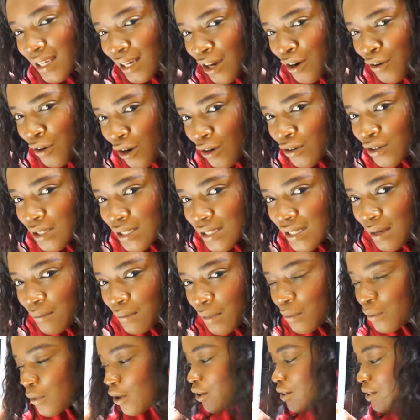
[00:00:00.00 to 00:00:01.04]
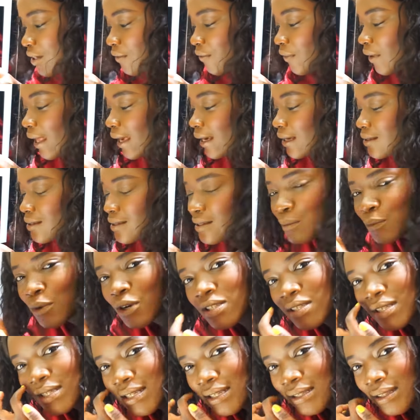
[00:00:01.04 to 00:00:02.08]
around inside my brows. I feel like it's
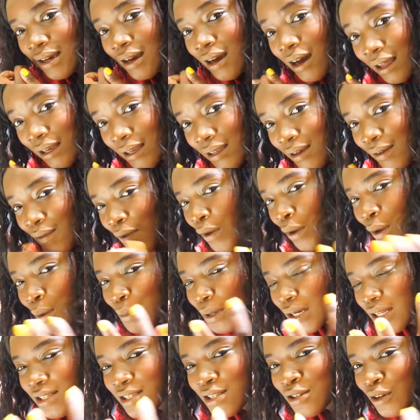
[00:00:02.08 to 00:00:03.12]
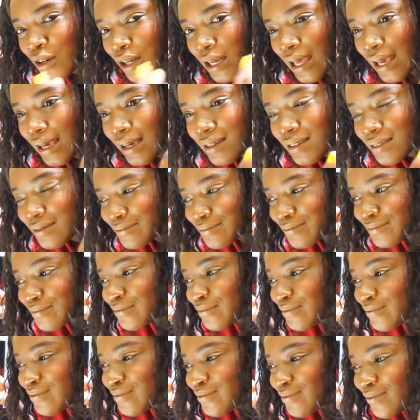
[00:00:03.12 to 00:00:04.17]
depositing the color, but it's not like,
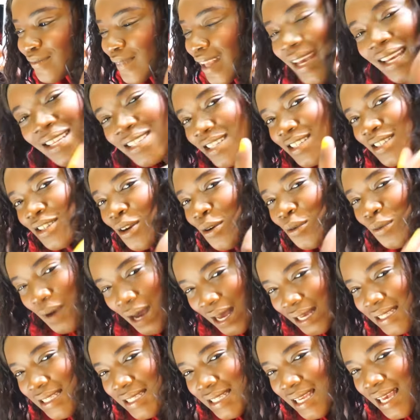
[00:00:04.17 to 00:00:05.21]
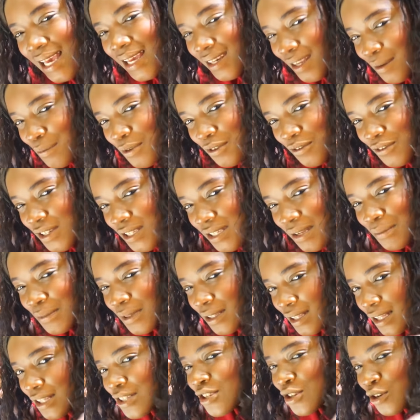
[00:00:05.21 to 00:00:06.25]
it's just not waxy, and I prefer something that's